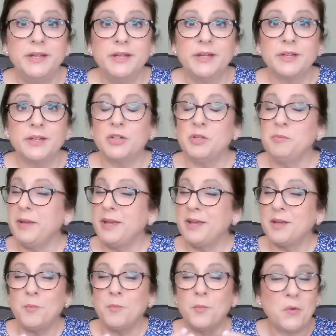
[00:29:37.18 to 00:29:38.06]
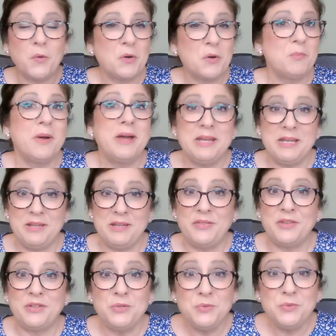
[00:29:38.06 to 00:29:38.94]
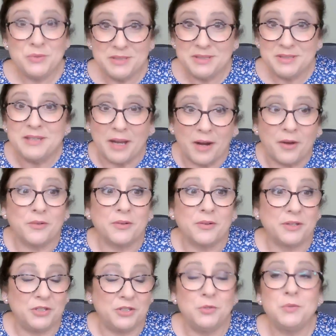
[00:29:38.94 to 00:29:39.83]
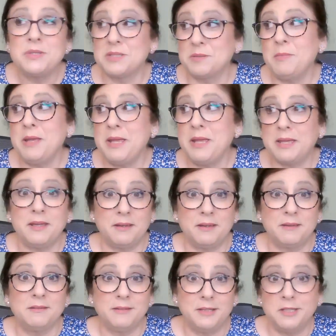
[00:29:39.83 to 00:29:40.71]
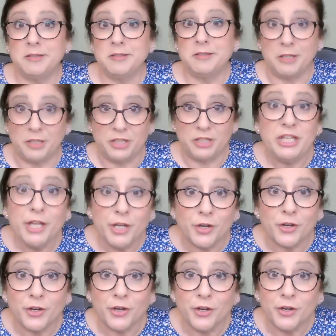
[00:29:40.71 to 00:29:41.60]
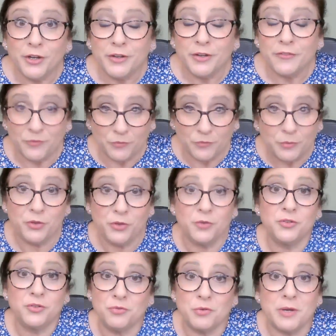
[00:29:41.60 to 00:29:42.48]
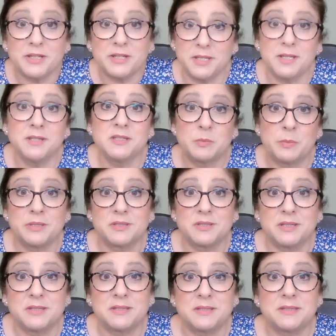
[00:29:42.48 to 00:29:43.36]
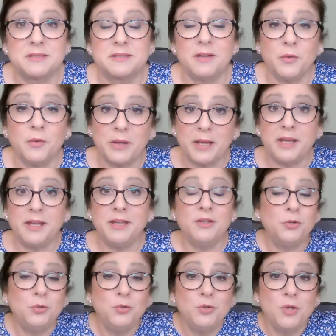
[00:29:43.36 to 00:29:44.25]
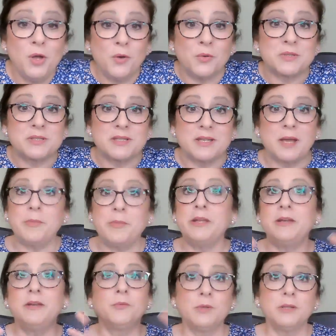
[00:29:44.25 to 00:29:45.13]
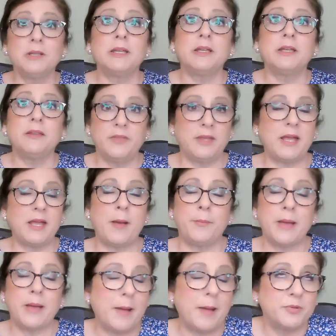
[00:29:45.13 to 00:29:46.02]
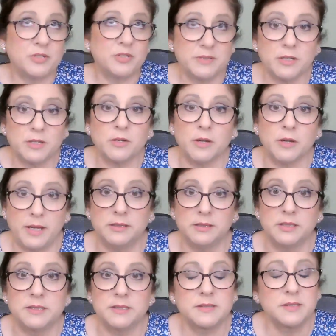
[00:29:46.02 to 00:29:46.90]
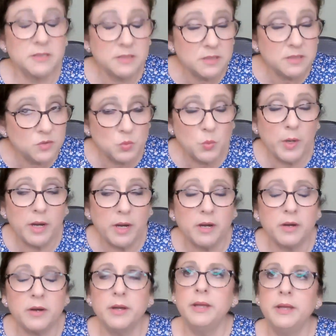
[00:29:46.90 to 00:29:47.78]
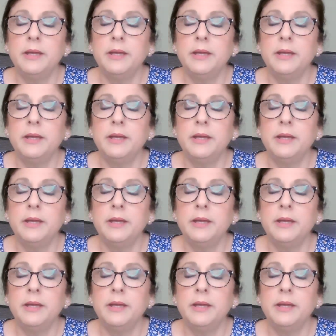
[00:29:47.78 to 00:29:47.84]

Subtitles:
could make more money than you are used to making in a year with your direct sales business. Okay, who knows? I mean, really, the options are endless. This is where